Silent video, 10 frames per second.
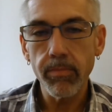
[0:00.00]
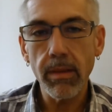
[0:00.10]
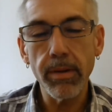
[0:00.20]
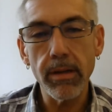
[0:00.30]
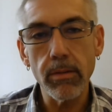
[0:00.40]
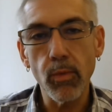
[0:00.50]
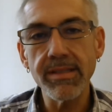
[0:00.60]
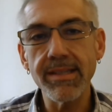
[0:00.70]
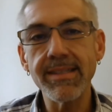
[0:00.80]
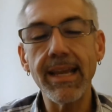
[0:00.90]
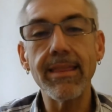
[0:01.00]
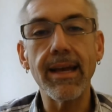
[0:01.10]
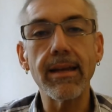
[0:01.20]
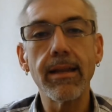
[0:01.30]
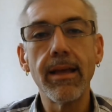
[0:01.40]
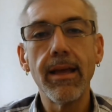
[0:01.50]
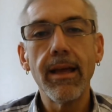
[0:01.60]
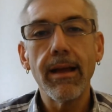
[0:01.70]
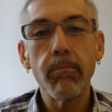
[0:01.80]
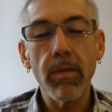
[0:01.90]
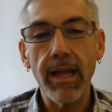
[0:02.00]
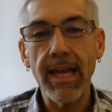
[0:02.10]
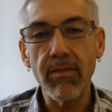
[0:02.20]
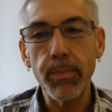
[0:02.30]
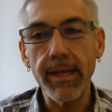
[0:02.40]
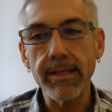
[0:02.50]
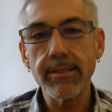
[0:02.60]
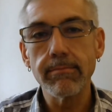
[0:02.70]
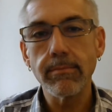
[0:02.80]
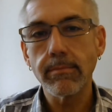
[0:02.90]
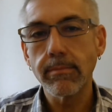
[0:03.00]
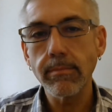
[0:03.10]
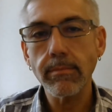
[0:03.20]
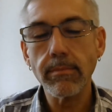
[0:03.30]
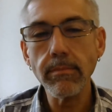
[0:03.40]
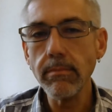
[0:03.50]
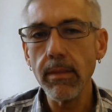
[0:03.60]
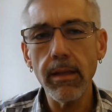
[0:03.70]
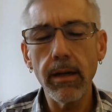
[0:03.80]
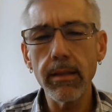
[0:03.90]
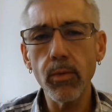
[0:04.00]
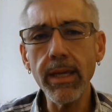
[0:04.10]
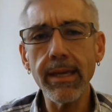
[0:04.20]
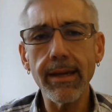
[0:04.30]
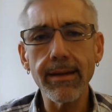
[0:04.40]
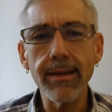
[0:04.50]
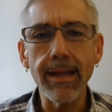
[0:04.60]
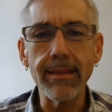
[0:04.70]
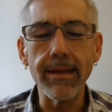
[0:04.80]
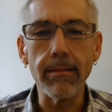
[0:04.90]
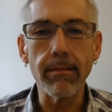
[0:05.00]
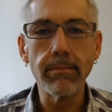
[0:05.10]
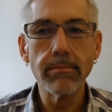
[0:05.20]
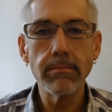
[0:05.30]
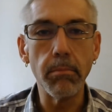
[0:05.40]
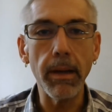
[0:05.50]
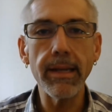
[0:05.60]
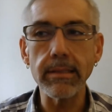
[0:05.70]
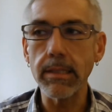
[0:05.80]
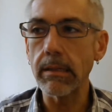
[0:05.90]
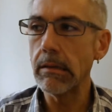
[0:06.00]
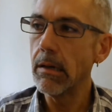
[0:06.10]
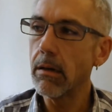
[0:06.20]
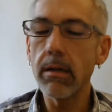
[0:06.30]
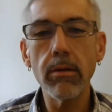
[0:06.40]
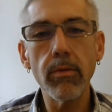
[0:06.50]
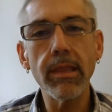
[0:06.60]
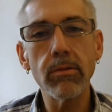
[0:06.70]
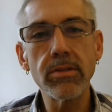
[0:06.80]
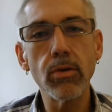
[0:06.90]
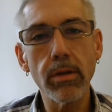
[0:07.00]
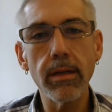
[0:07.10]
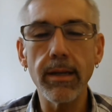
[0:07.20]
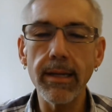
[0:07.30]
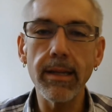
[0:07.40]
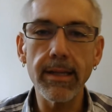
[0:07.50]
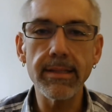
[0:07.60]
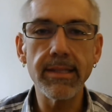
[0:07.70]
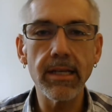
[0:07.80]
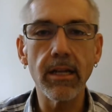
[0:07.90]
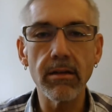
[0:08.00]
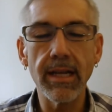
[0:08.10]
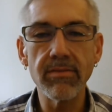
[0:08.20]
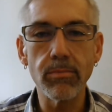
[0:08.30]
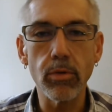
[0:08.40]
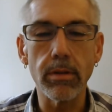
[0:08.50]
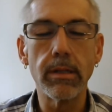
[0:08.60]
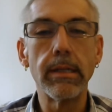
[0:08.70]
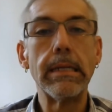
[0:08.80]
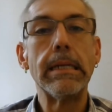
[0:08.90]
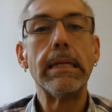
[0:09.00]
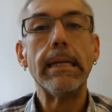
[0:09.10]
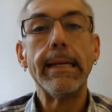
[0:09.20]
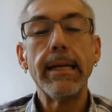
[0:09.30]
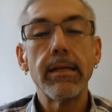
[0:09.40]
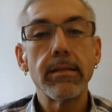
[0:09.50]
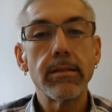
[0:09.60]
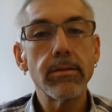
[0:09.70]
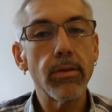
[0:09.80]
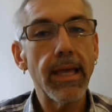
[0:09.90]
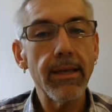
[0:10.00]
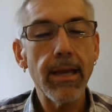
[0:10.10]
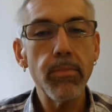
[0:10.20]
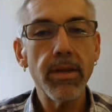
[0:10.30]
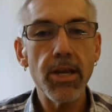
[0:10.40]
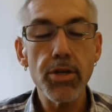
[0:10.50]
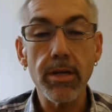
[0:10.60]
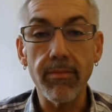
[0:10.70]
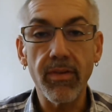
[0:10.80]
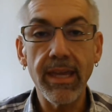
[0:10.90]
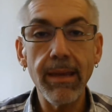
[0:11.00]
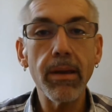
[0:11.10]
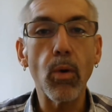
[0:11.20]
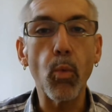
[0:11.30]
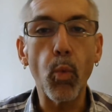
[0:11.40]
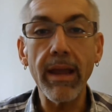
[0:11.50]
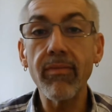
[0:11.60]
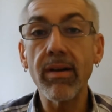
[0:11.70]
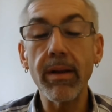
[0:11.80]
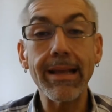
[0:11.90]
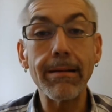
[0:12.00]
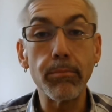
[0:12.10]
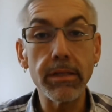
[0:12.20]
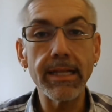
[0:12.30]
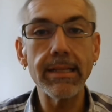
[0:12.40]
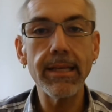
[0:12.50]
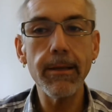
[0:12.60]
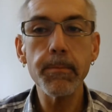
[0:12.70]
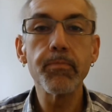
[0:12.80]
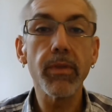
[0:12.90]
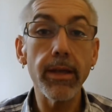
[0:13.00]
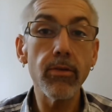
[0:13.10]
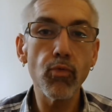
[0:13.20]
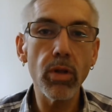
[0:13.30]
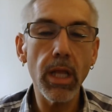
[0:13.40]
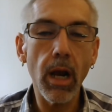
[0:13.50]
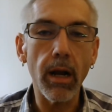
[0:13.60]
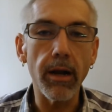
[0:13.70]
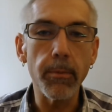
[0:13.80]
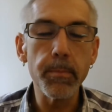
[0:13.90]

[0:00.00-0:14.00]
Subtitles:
But what's to say that I have a piece on the weekend and then Monday is like, oh, you know what, that was so good and I didn't get sick, I'm going to have some more. So that temptation of keeping away from it completely is really hard.